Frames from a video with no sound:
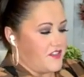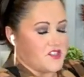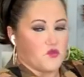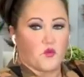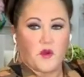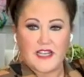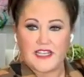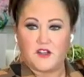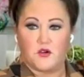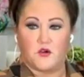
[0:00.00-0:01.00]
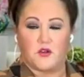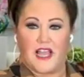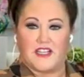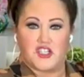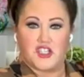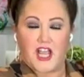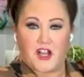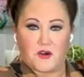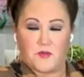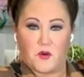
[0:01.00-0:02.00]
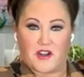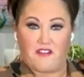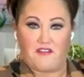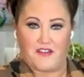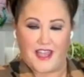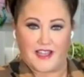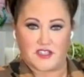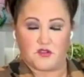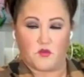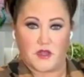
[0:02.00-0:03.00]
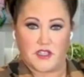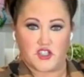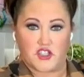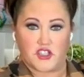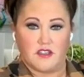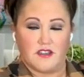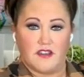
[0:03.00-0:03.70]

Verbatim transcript: this really cool like checkerboard effect, which